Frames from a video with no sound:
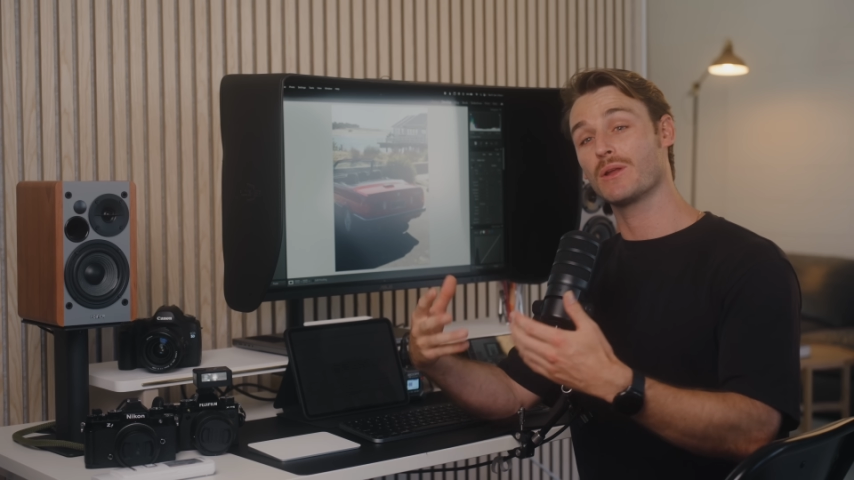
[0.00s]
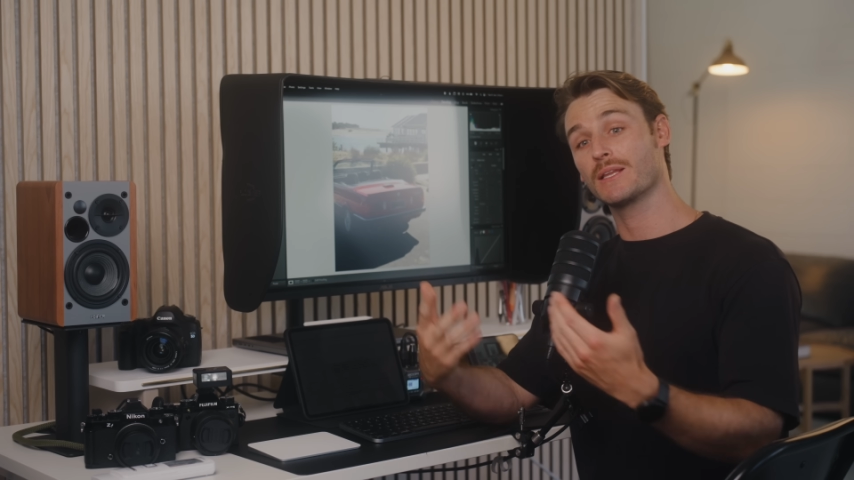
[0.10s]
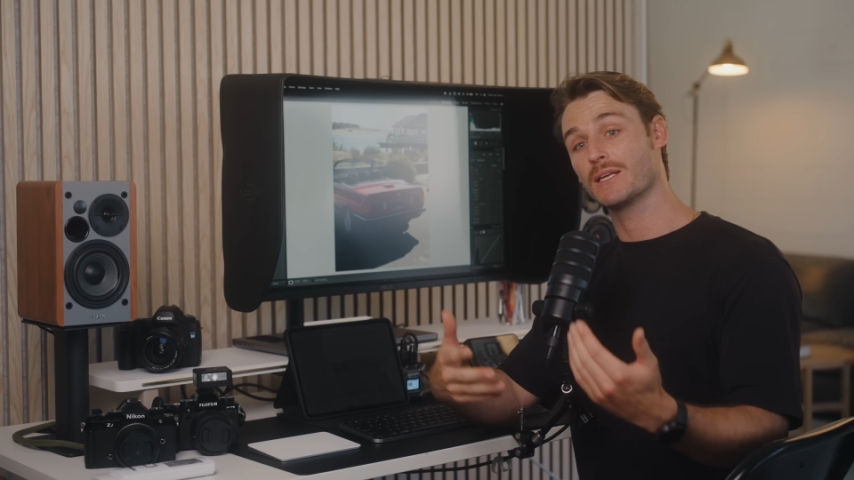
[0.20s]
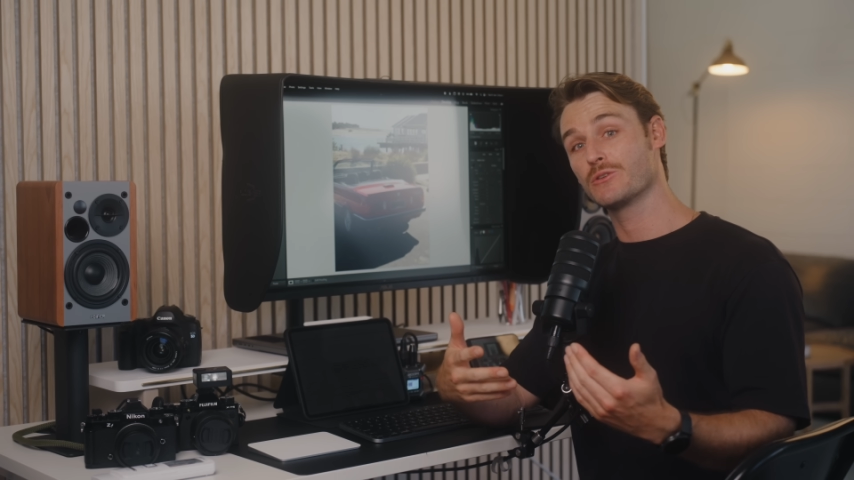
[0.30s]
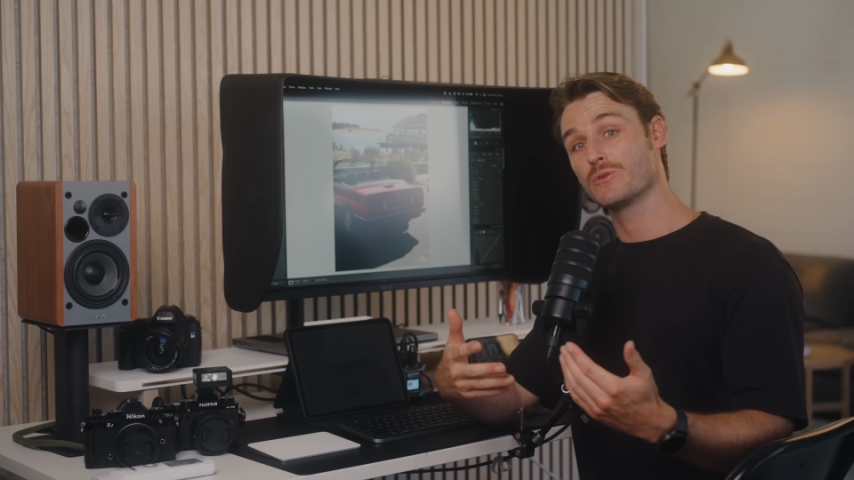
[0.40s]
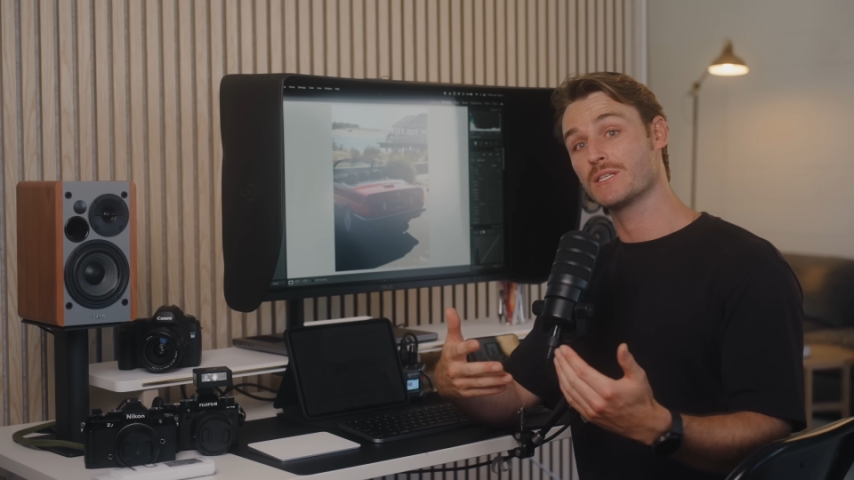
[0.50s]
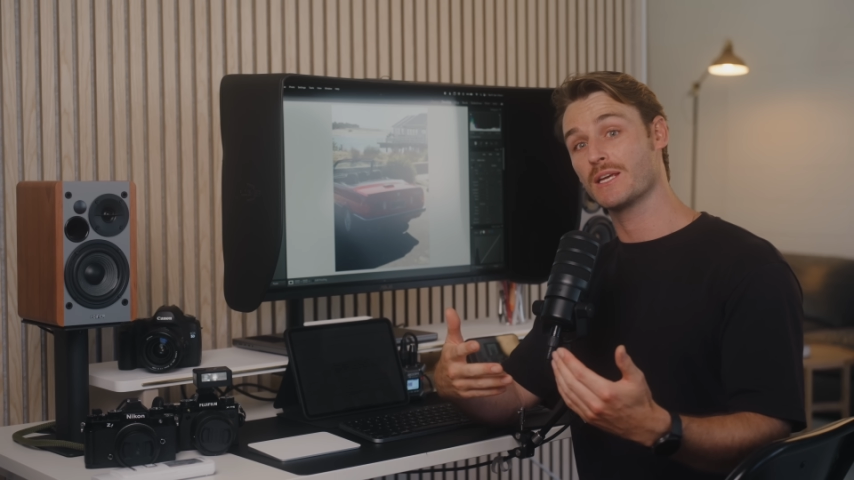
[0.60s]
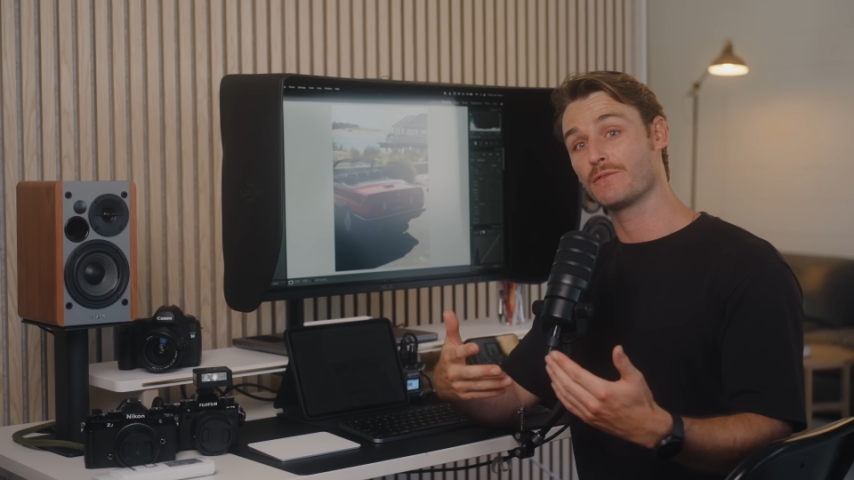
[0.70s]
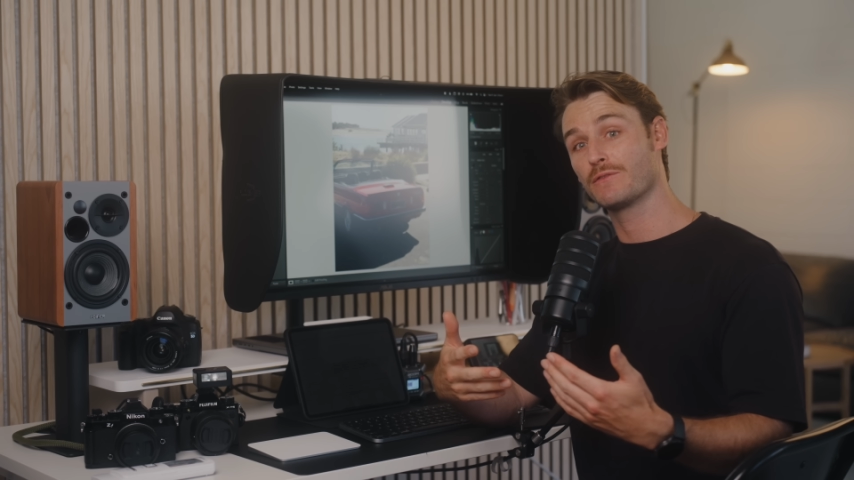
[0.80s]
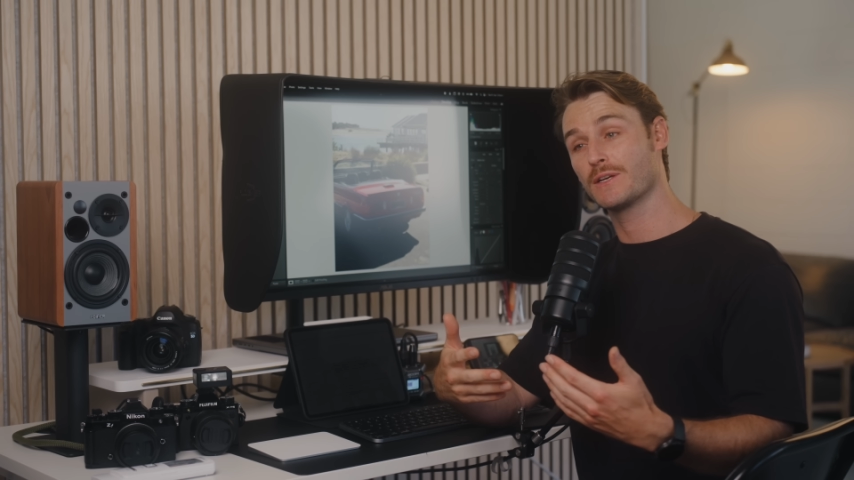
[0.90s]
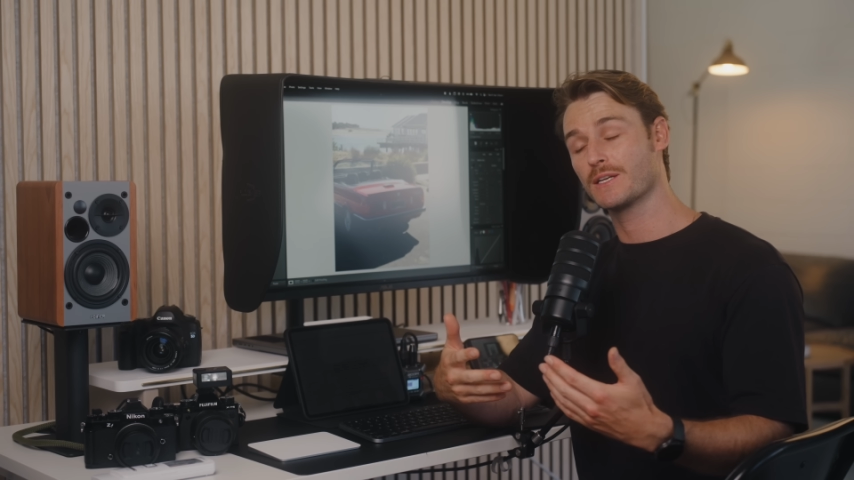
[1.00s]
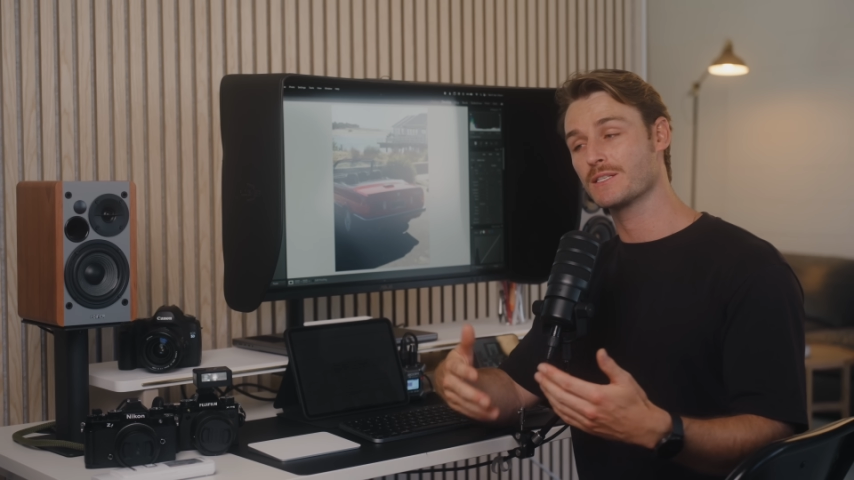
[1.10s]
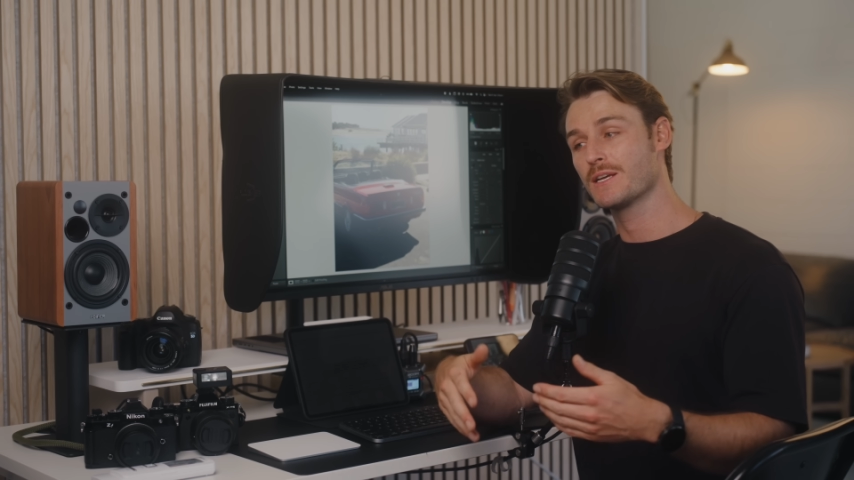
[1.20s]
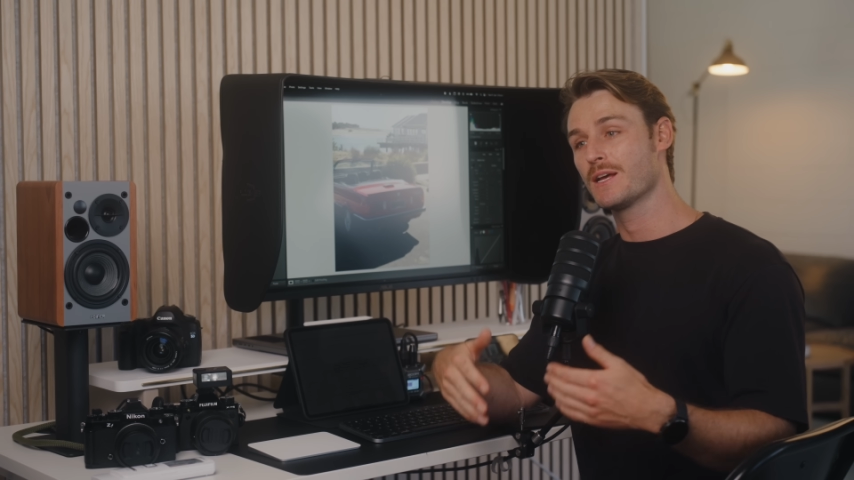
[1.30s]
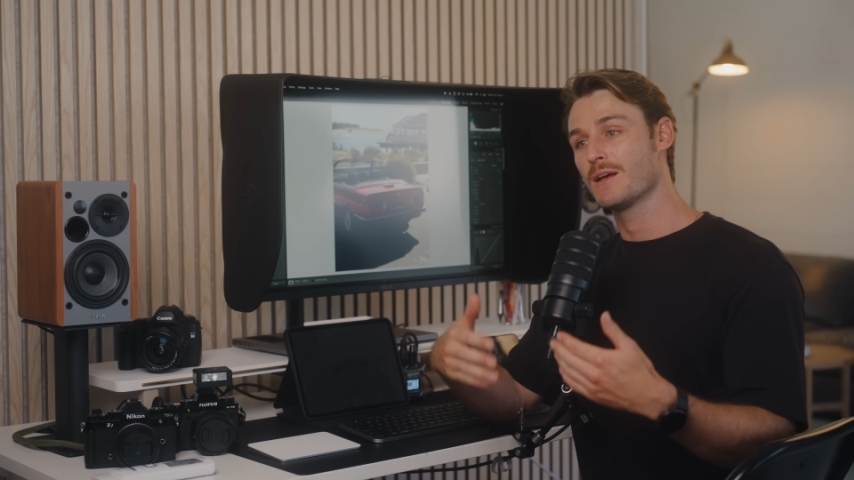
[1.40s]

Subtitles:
like they do the same things,